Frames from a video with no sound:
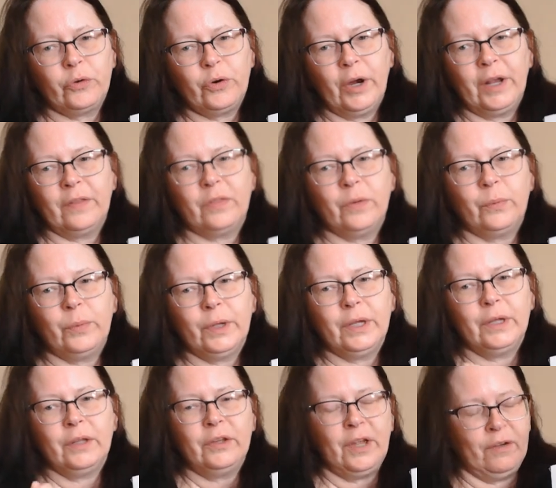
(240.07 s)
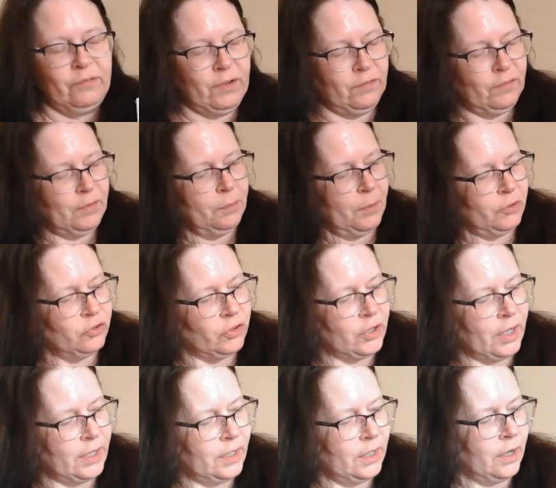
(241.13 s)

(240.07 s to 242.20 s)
know, crank the wheel. You have to have a special kind